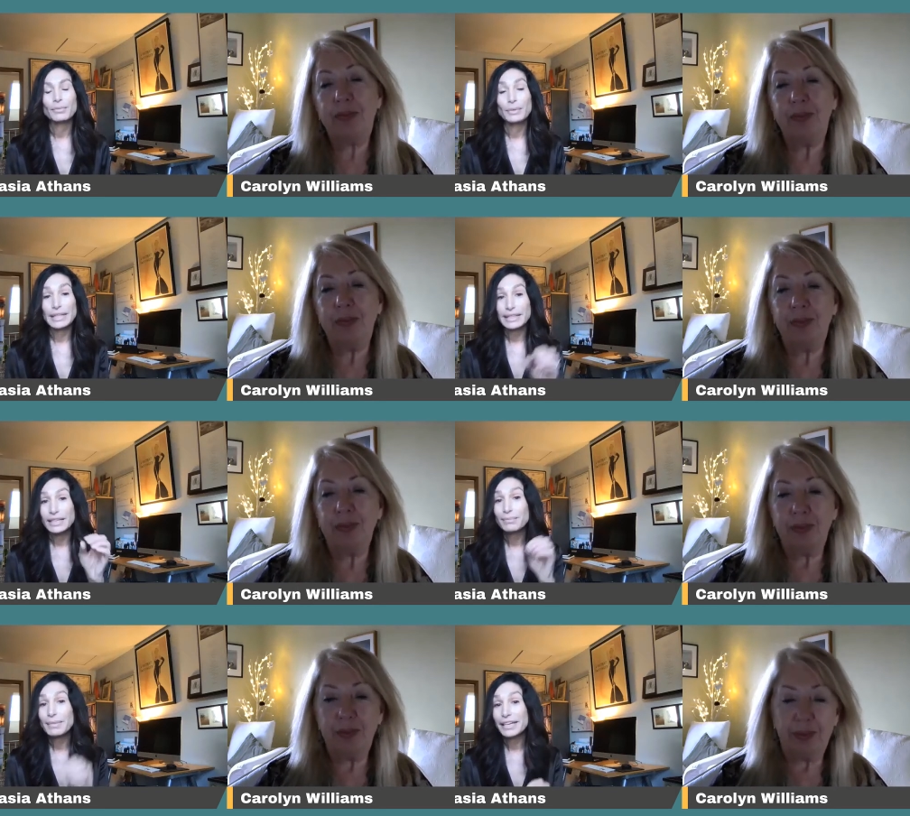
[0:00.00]

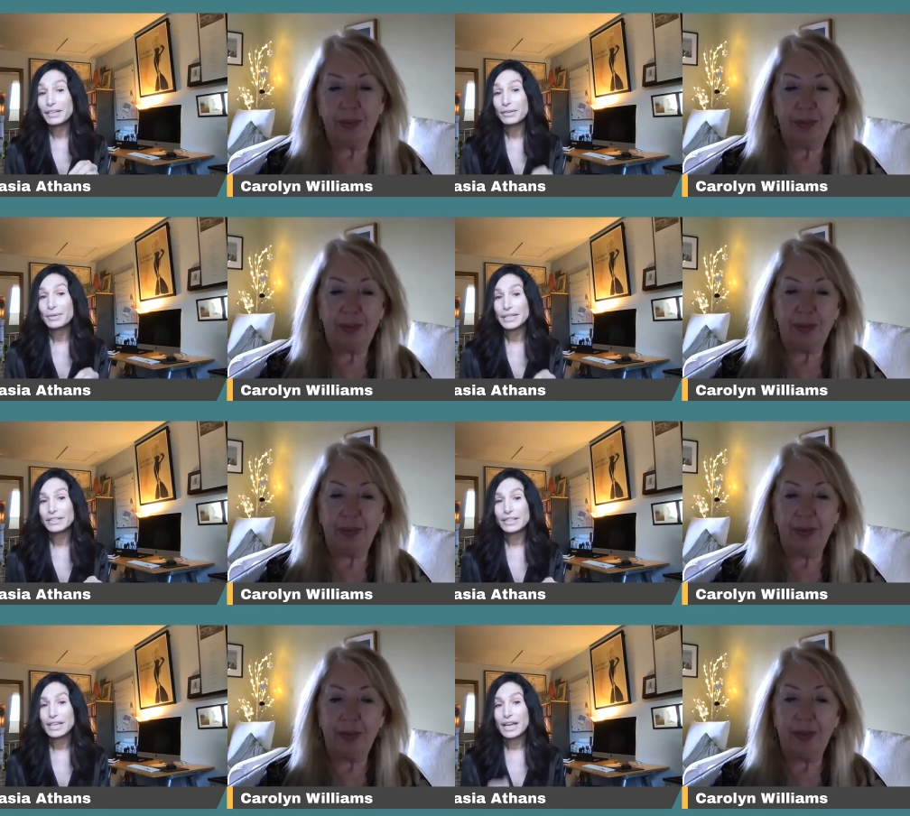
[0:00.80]
Speaker 1: within my career,